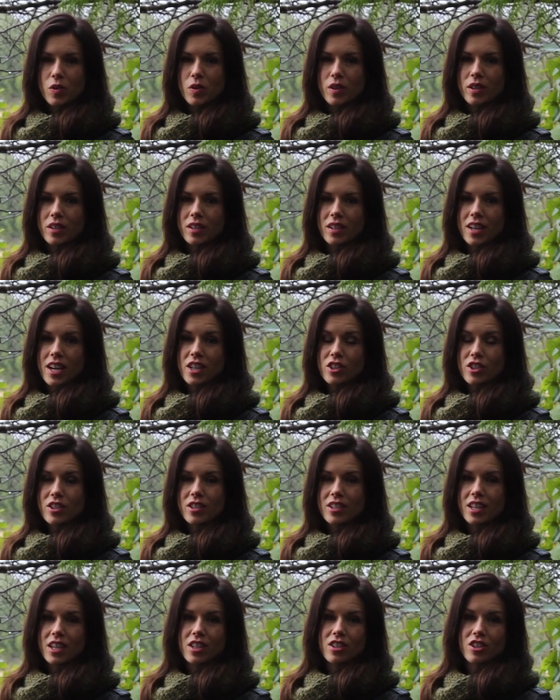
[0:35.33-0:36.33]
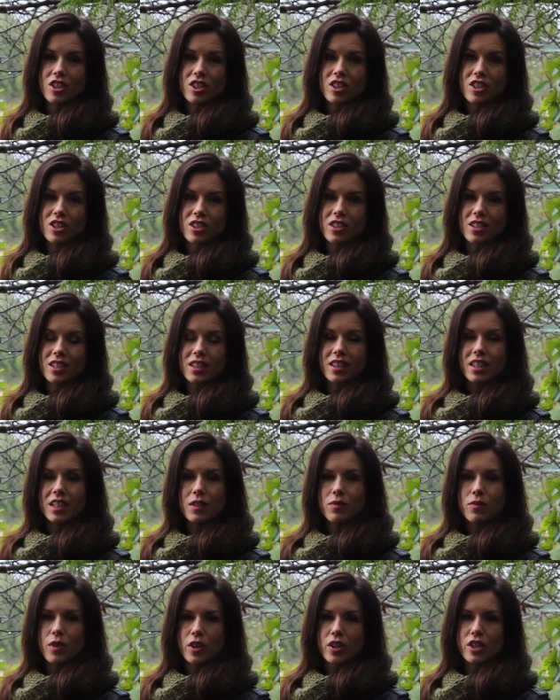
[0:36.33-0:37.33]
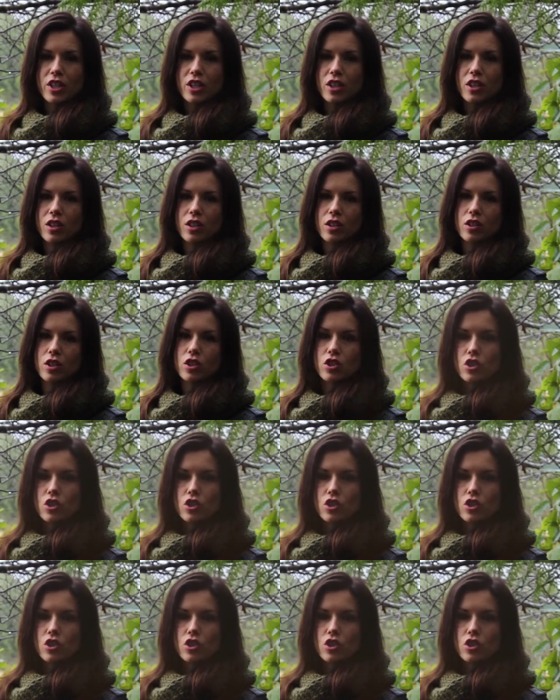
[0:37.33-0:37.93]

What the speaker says: The ancient sages lived very in